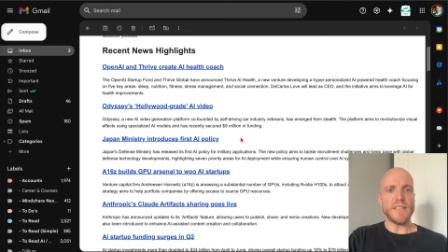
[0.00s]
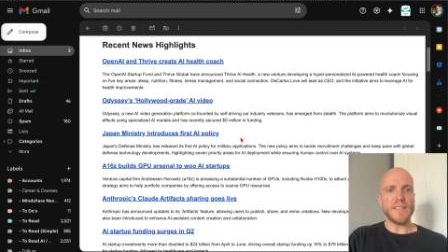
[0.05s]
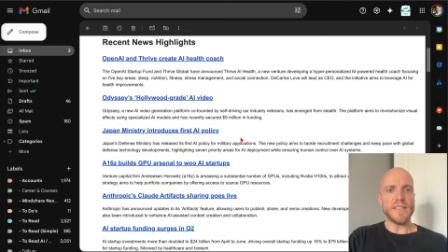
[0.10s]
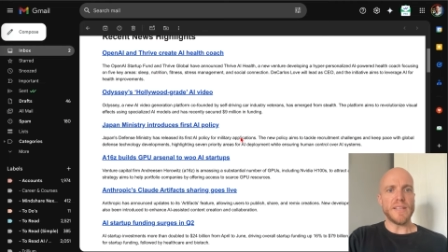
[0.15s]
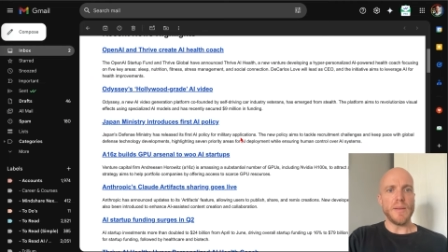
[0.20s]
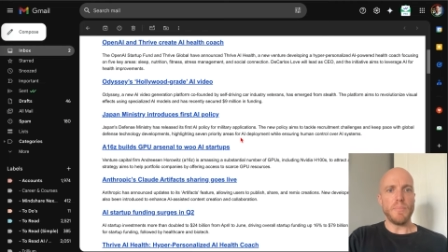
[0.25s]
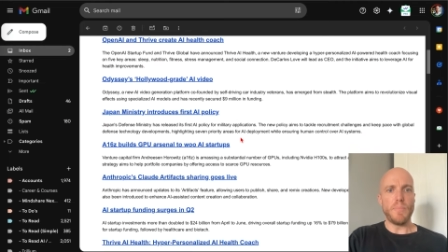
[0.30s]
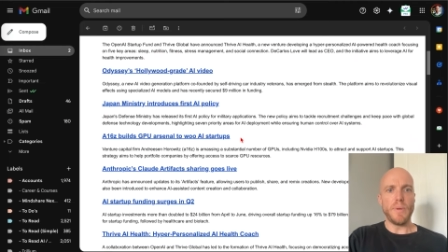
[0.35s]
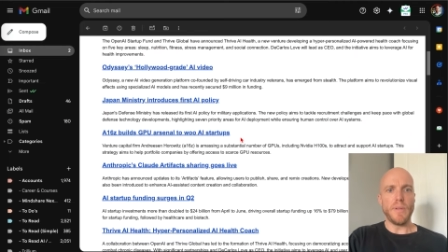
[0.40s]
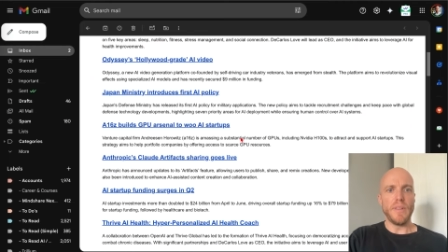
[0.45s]

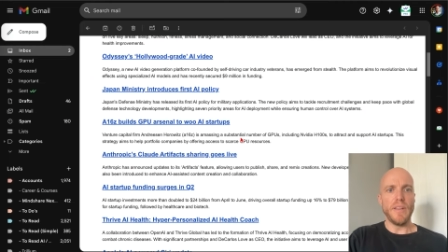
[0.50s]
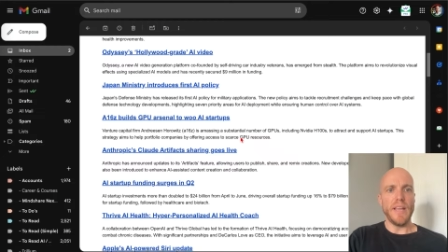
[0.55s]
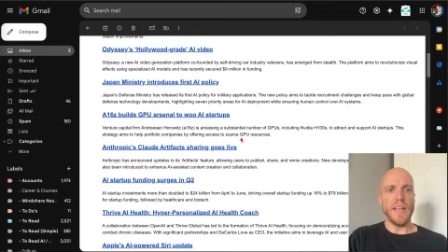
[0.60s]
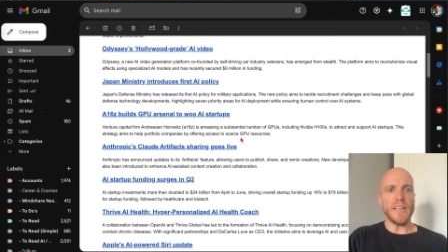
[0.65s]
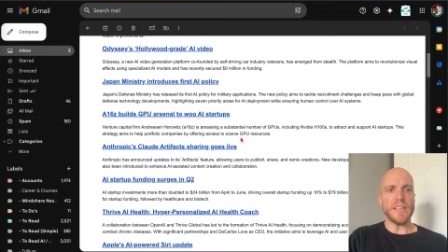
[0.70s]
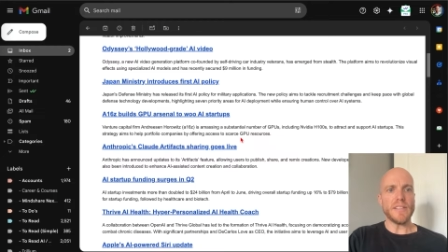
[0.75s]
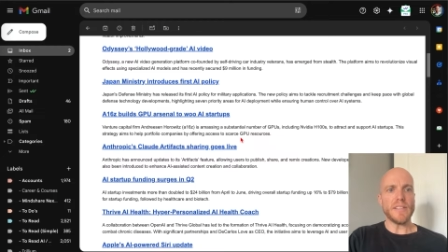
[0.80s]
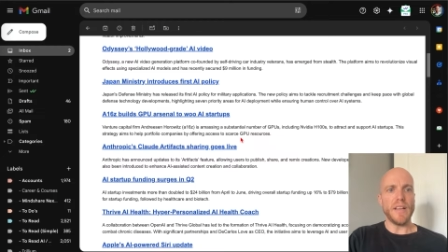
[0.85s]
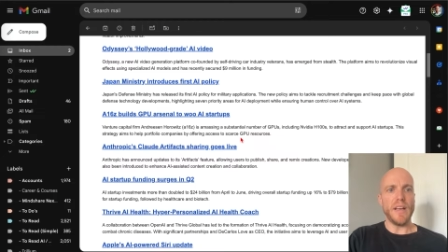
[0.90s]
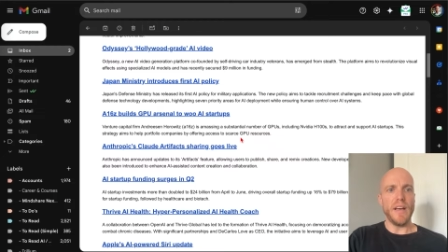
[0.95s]
simple
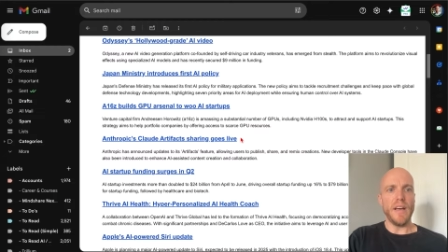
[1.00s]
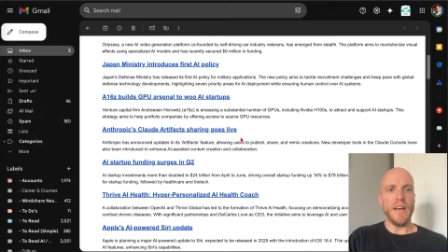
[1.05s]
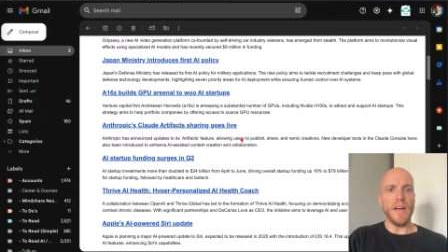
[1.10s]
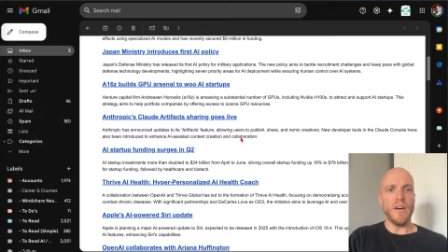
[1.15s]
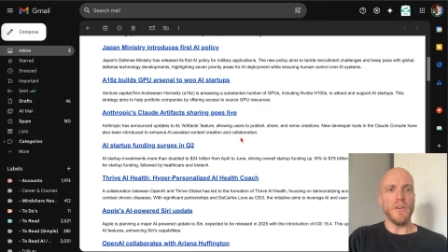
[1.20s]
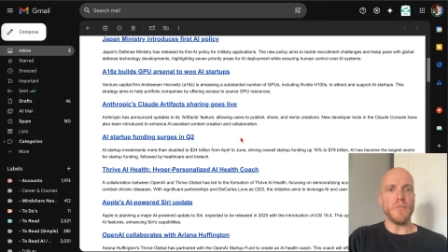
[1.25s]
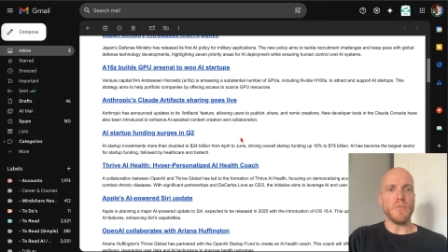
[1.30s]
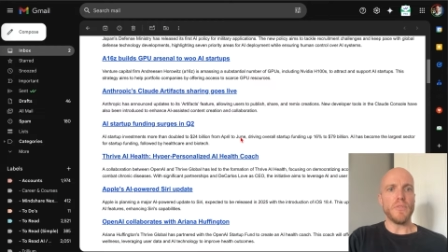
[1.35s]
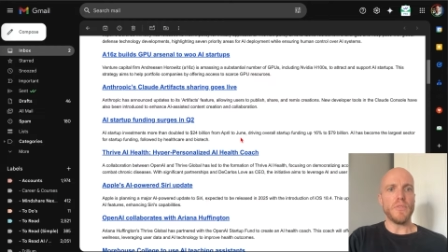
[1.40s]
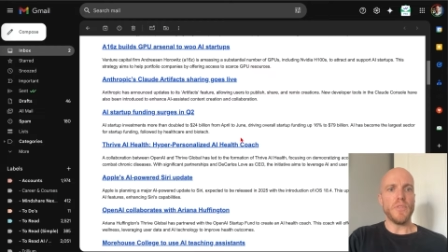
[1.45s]
list
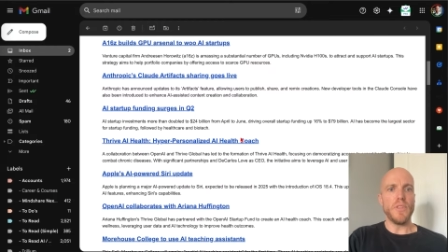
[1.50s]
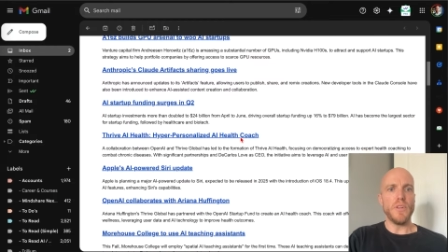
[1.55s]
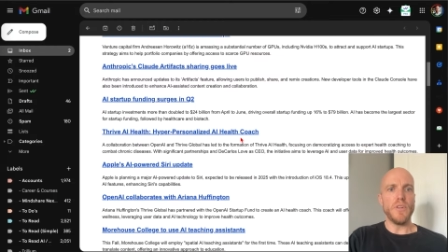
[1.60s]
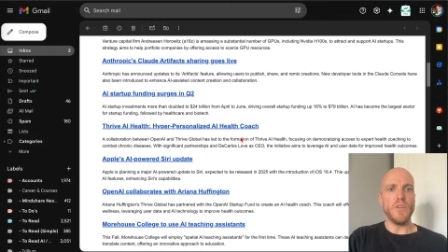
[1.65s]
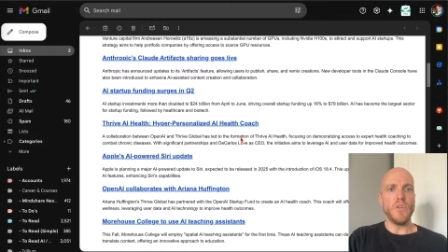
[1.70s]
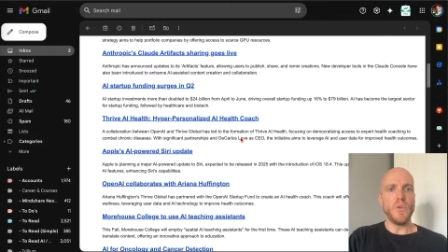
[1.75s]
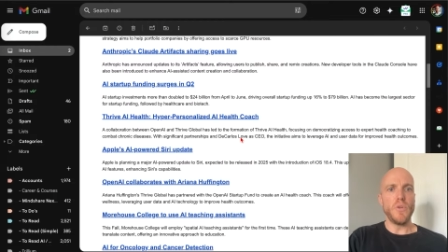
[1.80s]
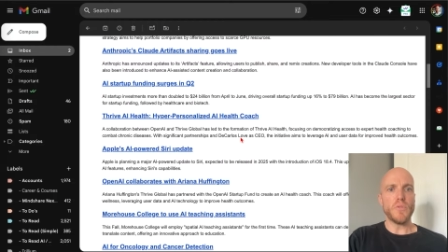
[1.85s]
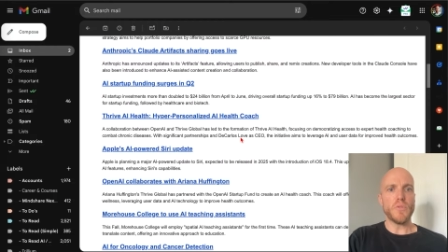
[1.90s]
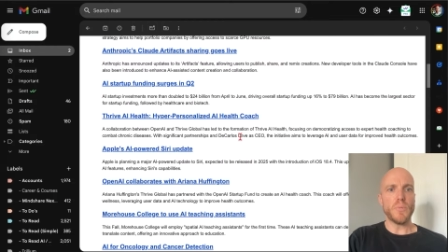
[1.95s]
of the
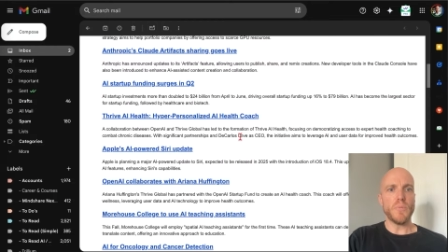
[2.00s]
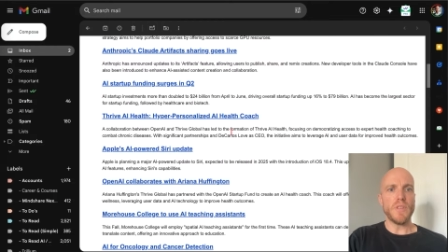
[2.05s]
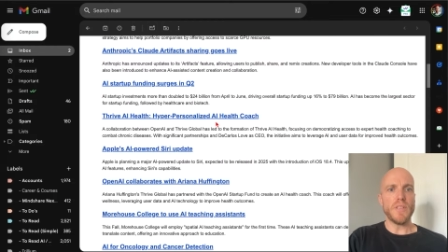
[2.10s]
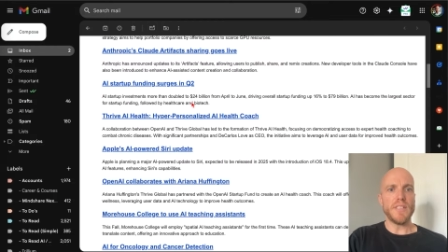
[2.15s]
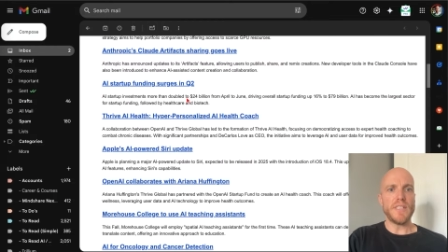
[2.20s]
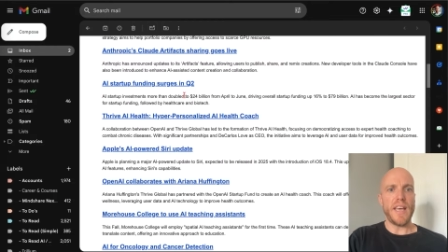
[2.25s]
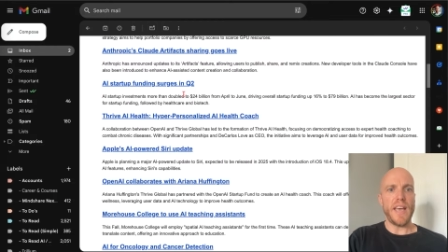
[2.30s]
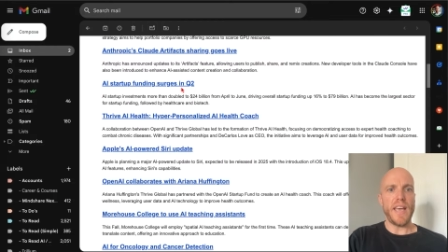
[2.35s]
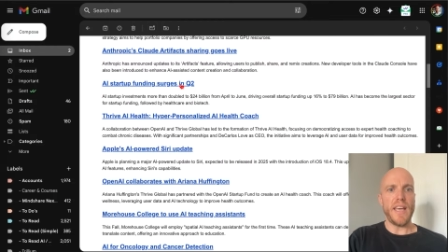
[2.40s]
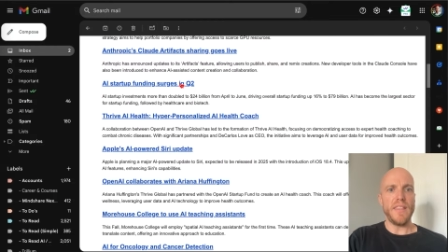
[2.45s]
news from the
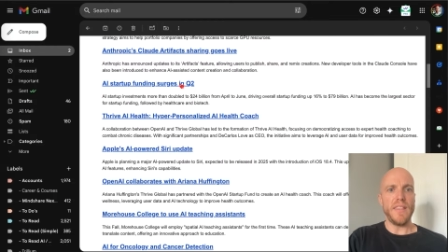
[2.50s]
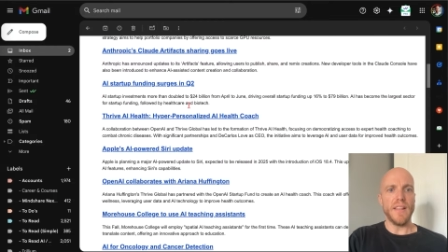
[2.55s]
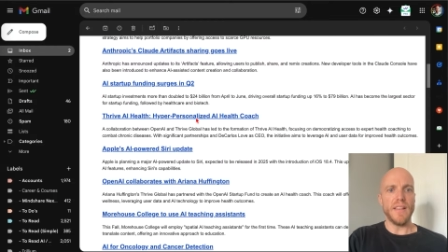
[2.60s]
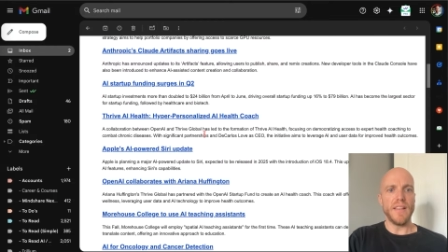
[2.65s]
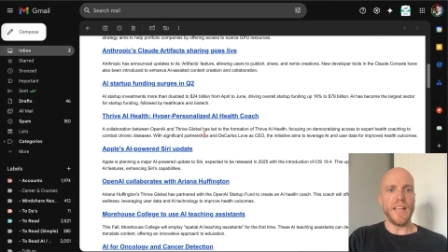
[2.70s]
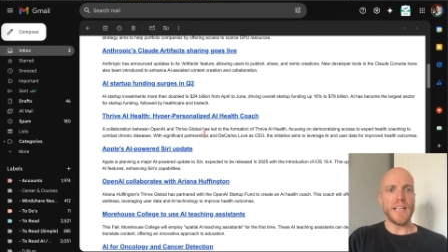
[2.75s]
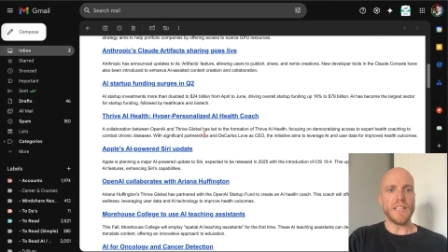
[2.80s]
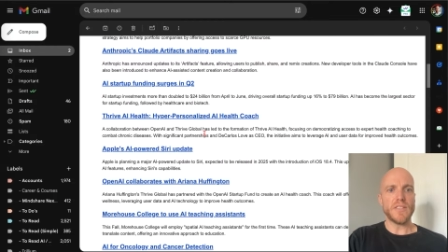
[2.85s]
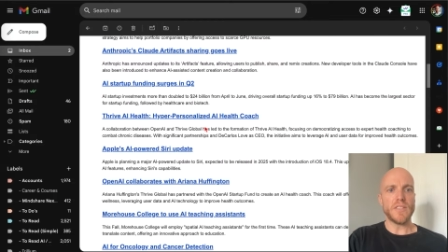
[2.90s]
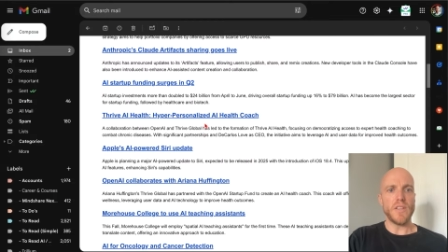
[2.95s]
day and the
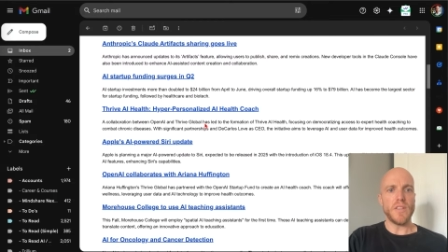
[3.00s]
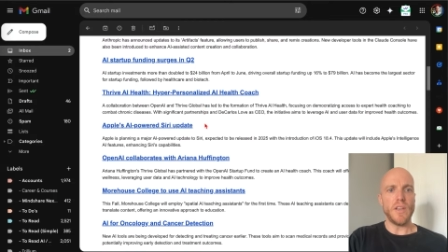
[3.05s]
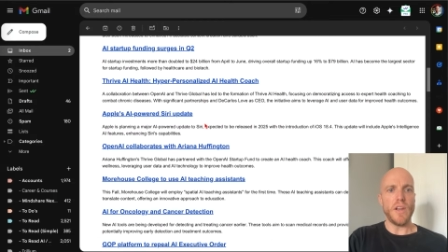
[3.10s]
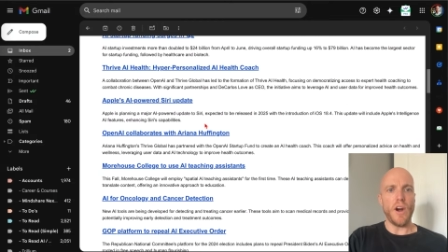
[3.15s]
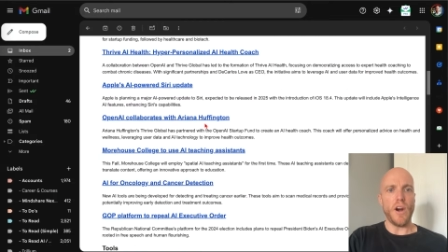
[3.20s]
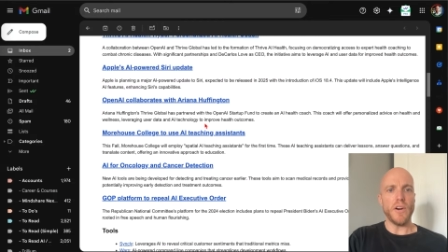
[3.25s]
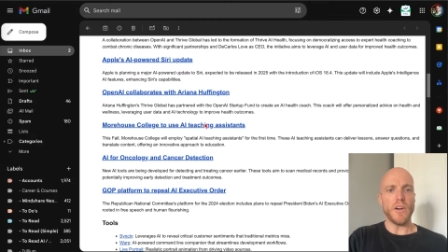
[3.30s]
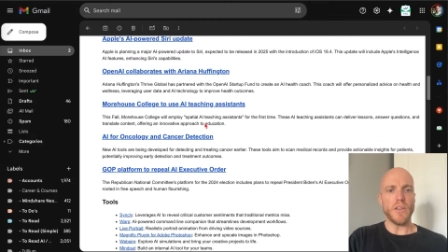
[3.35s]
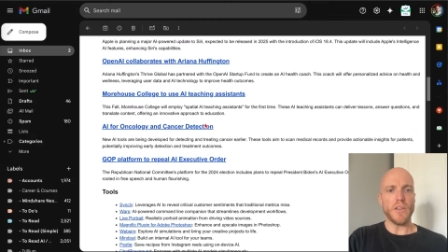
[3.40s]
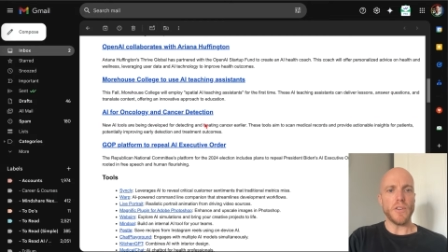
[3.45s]
links to the
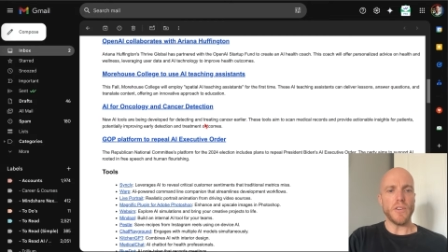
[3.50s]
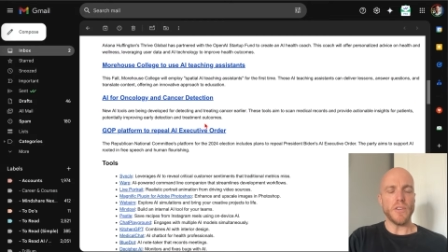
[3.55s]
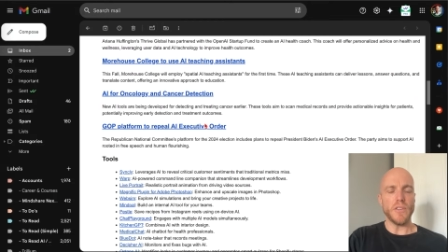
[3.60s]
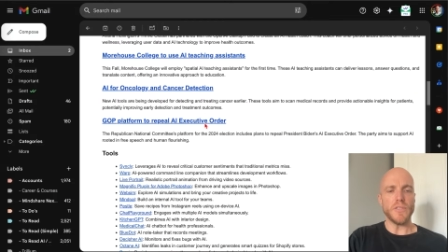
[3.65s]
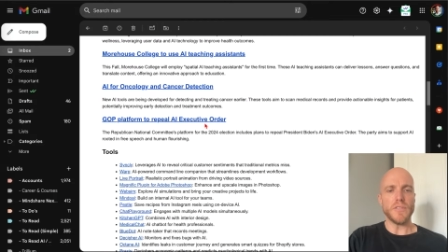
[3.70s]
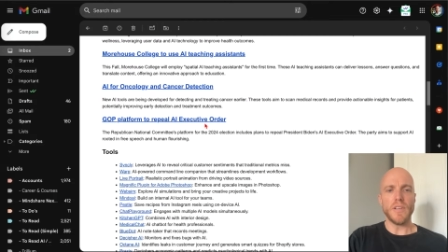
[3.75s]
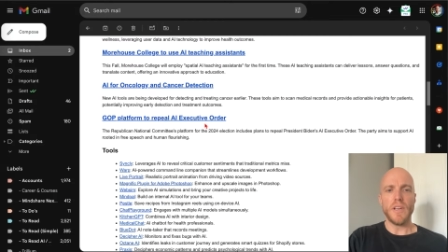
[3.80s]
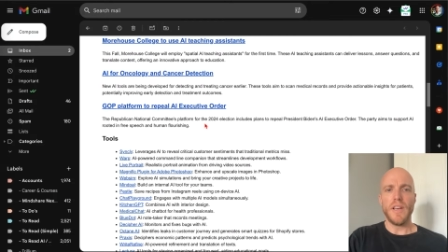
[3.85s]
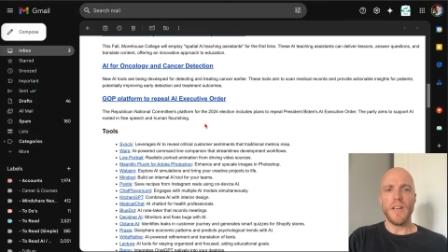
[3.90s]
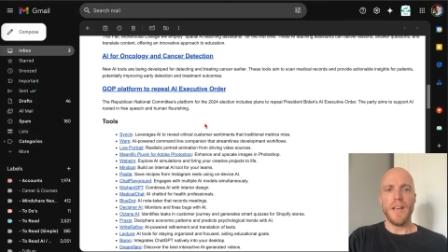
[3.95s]
articles.